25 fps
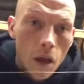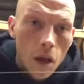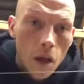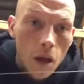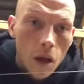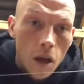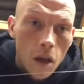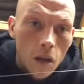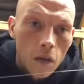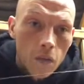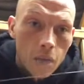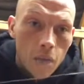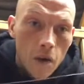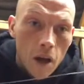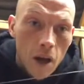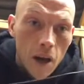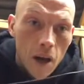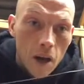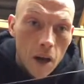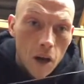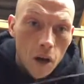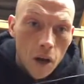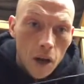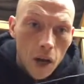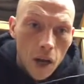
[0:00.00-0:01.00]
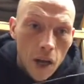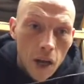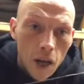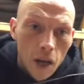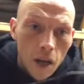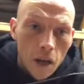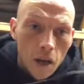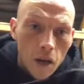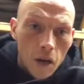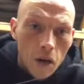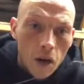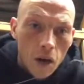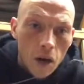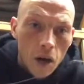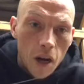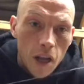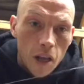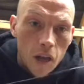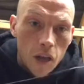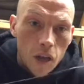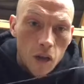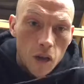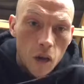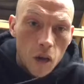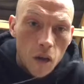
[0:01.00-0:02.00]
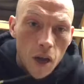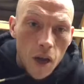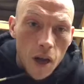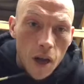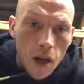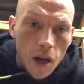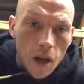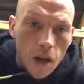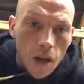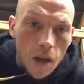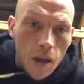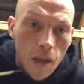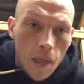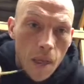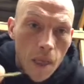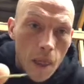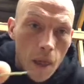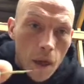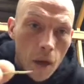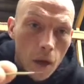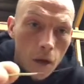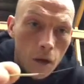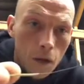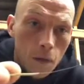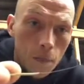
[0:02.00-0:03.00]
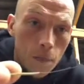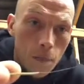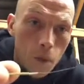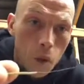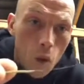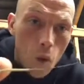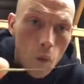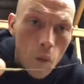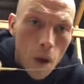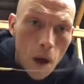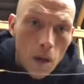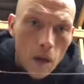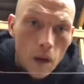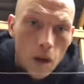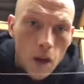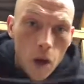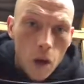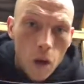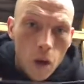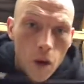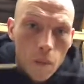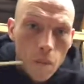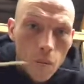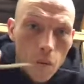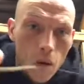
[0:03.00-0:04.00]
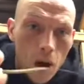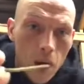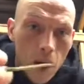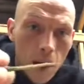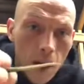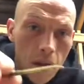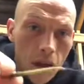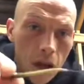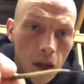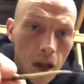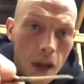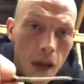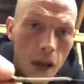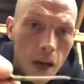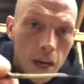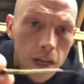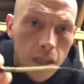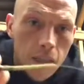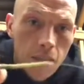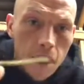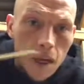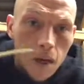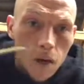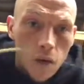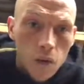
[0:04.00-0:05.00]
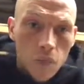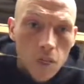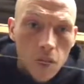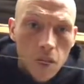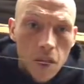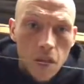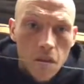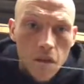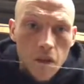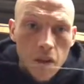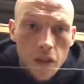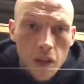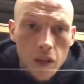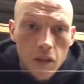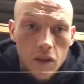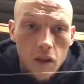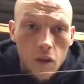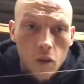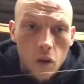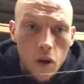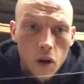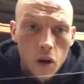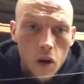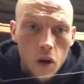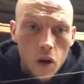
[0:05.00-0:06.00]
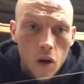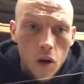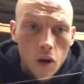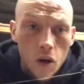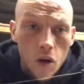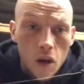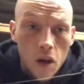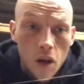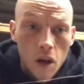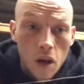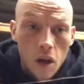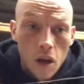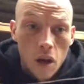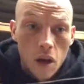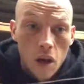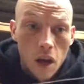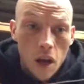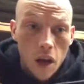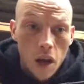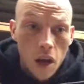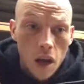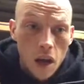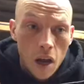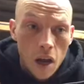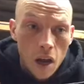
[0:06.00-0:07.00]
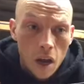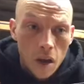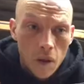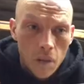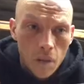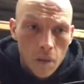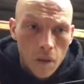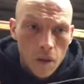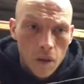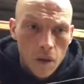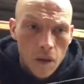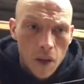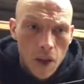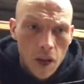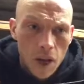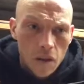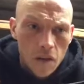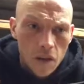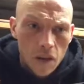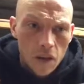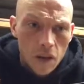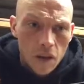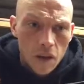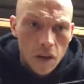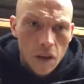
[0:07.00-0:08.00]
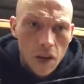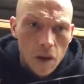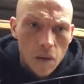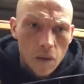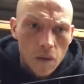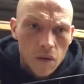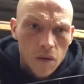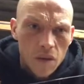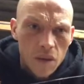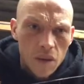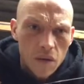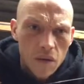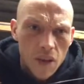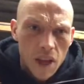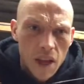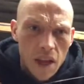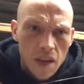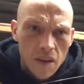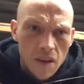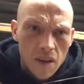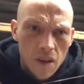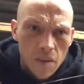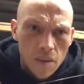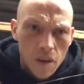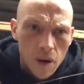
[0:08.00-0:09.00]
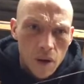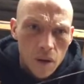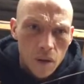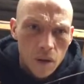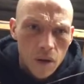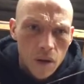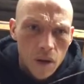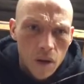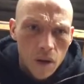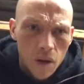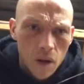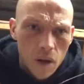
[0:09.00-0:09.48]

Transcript: Look, it's braided hook link, got a lead shot there. Pull back the coated braid, anti-tangle sleeve. It's actually quite long. And last fish I had now was, I think it was 18-pound.